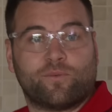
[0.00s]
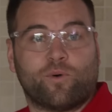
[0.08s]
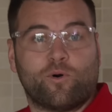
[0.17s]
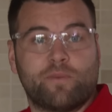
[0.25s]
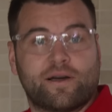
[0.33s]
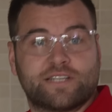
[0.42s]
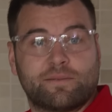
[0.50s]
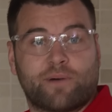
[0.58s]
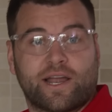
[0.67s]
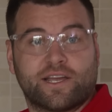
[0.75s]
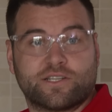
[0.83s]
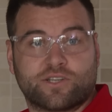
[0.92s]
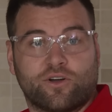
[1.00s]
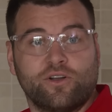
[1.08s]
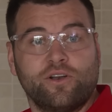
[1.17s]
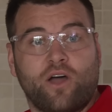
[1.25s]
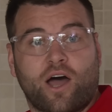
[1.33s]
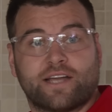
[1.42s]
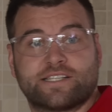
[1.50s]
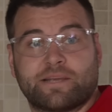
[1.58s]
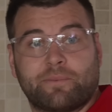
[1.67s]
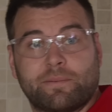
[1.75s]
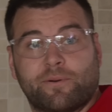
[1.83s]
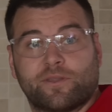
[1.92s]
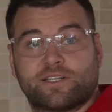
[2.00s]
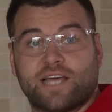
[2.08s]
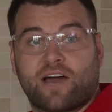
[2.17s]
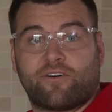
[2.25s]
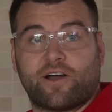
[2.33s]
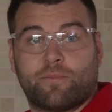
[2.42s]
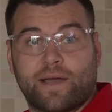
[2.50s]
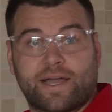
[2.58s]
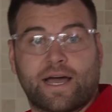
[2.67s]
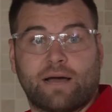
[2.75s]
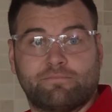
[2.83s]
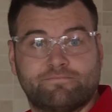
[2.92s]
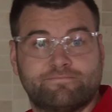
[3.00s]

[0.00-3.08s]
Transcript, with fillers: wall mounting brackets on, I can simply put the towel rail back up.